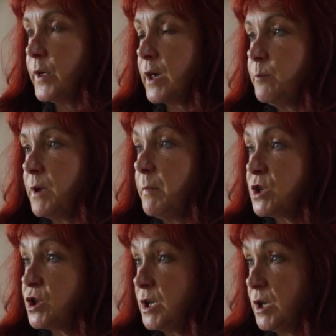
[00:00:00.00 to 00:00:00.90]
They can be
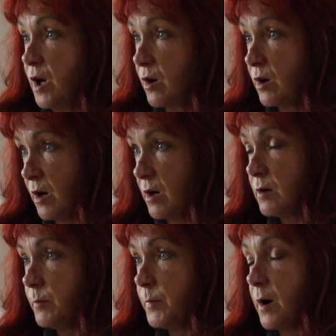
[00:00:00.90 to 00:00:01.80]
much younger
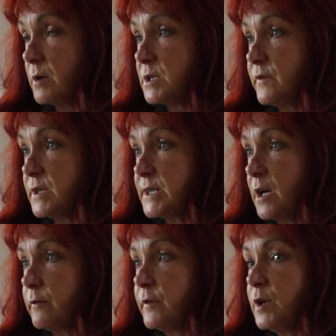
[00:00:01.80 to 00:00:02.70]
parts of
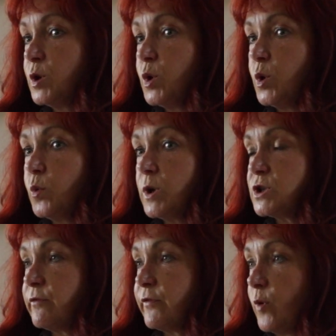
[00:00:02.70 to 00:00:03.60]
ourselves,
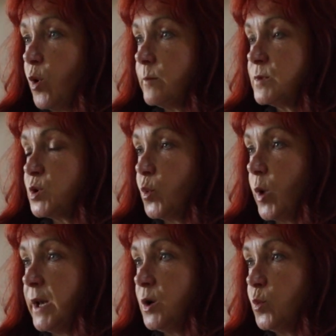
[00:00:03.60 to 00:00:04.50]
which have formed
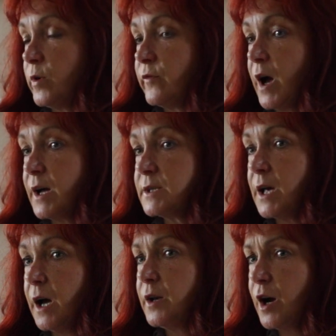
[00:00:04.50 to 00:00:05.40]
when we've had
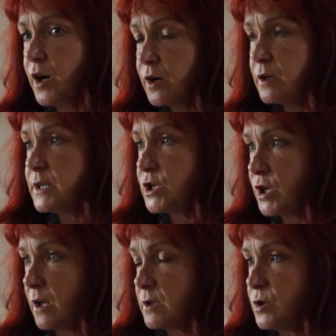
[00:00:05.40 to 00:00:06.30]
an early
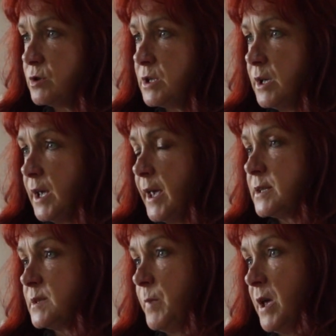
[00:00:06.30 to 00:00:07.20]
childhood
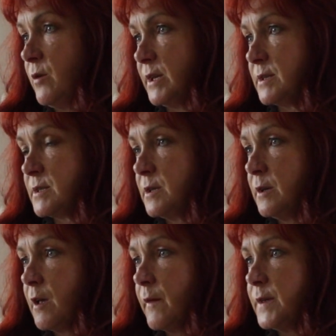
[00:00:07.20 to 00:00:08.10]
experience
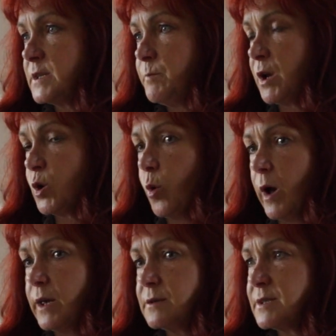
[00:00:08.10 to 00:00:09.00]
that's been
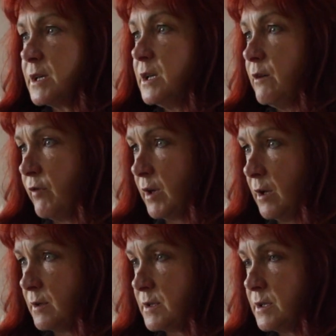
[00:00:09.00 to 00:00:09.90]
quite
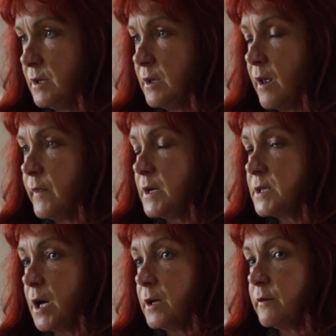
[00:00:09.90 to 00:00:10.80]
significant, that
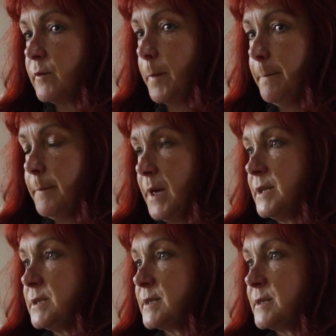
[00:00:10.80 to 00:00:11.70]
it's kind of
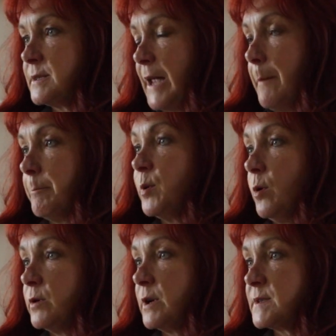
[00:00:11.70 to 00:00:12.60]
made a stamp
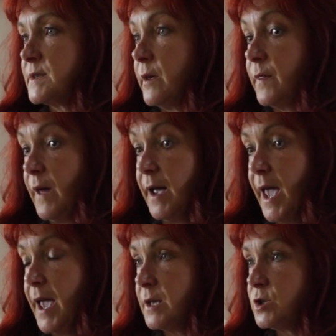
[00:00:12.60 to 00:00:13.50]
on us at that
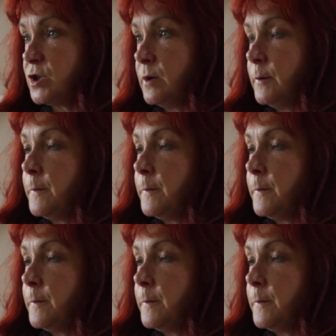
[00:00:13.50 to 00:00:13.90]
age.